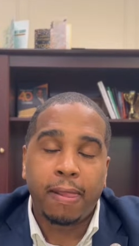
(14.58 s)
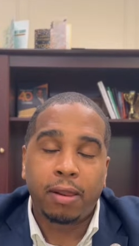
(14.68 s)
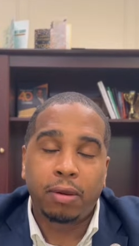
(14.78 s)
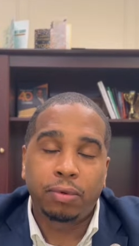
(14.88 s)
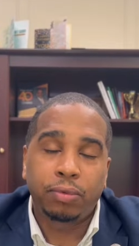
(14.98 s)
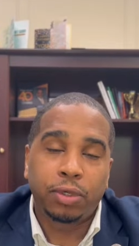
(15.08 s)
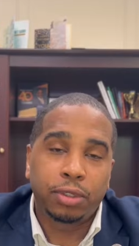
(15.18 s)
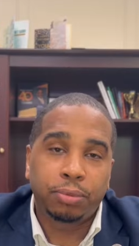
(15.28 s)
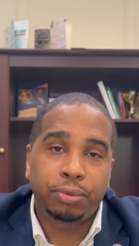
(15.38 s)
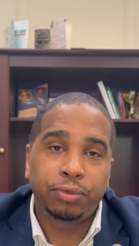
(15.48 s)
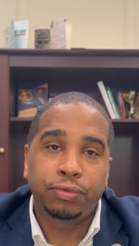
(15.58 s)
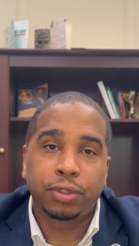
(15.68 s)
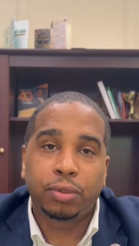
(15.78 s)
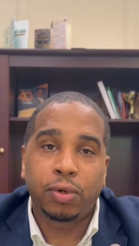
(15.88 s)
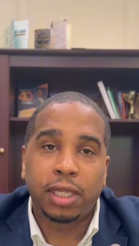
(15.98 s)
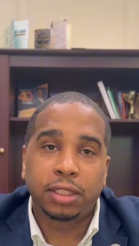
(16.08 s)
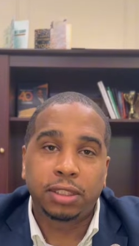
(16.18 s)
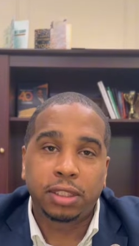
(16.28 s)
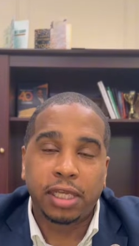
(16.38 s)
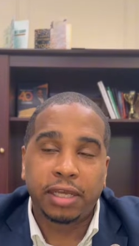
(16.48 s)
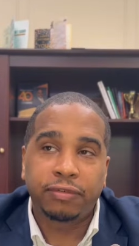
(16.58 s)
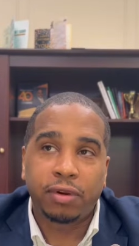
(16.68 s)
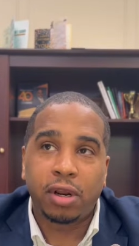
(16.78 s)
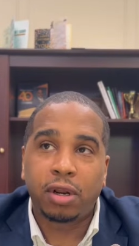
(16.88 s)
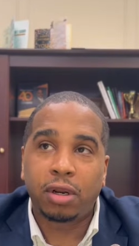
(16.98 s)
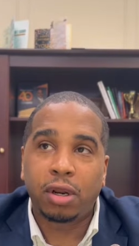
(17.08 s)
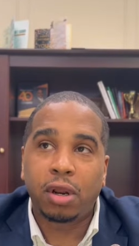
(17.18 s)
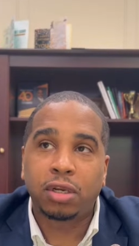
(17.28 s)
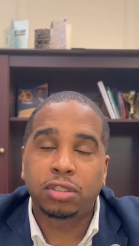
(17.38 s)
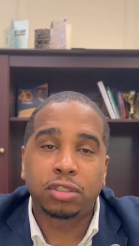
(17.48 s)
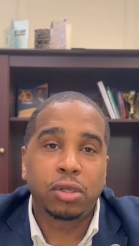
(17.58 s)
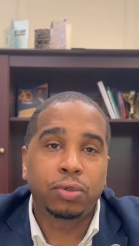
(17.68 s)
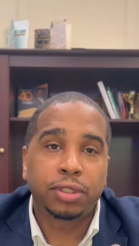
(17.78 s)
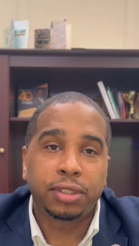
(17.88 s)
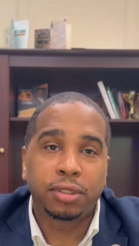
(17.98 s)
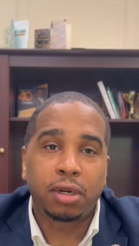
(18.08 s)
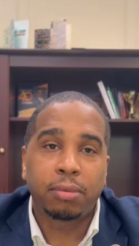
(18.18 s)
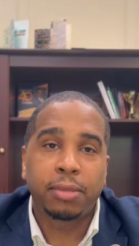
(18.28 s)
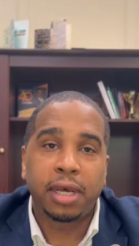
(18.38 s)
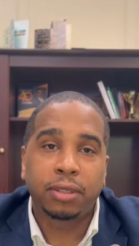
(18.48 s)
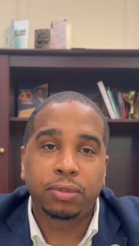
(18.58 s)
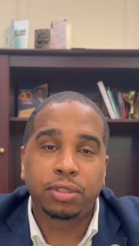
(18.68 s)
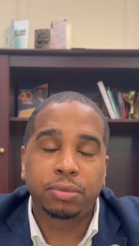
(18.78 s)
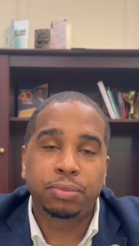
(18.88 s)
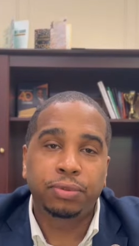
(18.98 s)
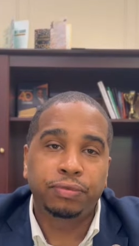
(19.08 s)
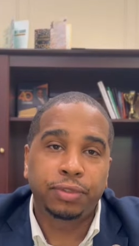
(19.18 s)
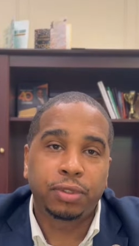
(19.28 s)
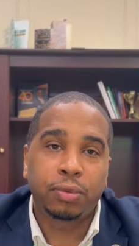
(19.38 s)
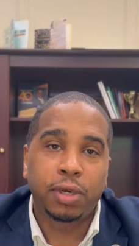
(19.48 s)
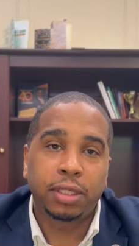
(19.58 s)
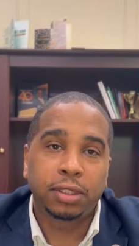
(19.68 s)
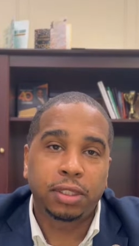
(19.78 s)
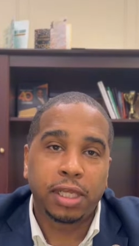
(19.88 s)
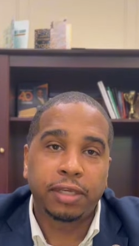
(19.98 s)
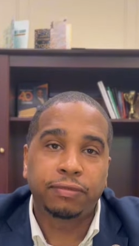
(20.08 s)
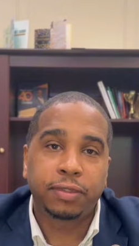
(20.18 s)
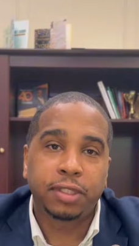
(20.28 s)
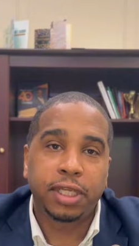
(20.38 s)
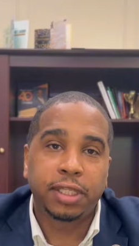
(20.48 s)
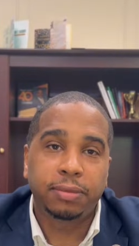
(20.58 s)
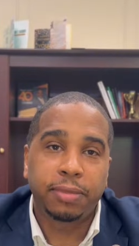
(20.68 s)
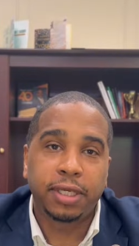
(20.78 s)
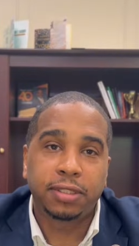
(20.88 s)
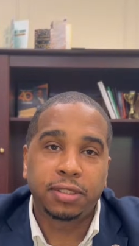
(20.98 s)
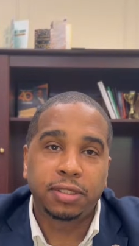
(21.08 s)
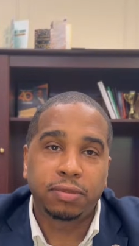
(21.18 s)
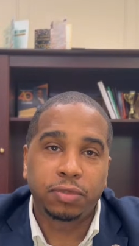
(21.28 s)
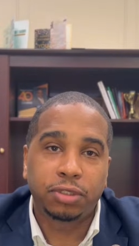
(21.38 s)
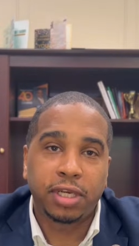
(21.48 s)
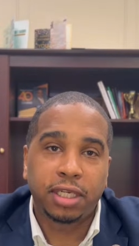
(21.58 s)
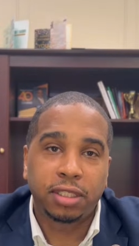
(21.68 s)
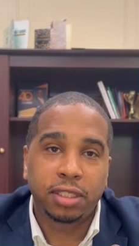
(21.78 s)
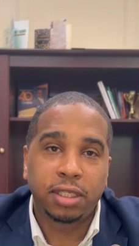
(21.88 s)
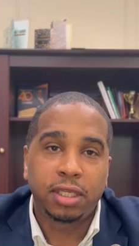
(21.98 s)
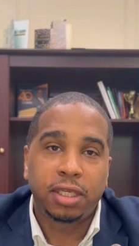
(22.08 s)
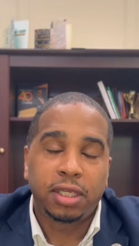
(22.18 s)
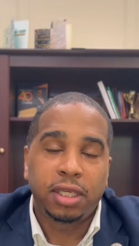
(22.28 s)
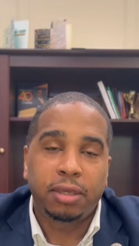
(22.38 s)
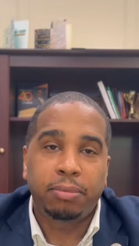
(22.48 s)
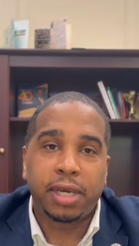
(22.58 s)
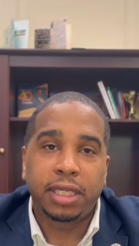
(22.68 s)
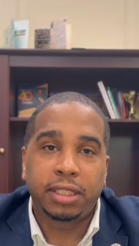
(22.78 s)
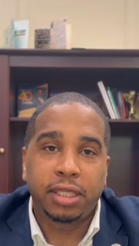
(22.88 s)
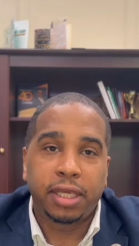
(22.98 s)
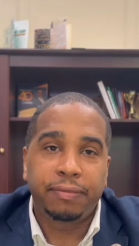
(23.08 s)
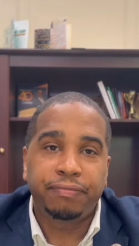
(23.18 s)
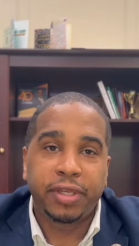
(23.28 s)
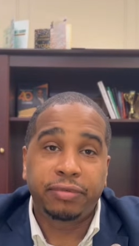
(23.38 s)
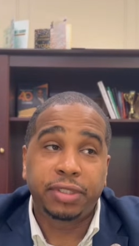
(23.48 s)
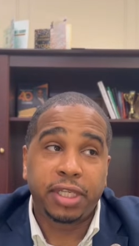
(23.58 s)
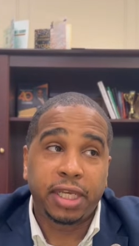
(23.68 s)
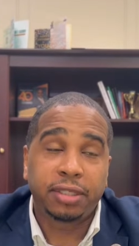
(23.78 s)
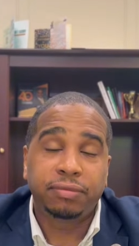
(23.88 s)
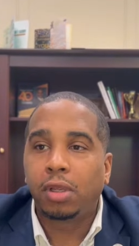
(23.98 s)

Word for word: we want to improve your quality of life. Our slogan, our motto is improving your quality of life on a daily basis, and we try to embody that every day.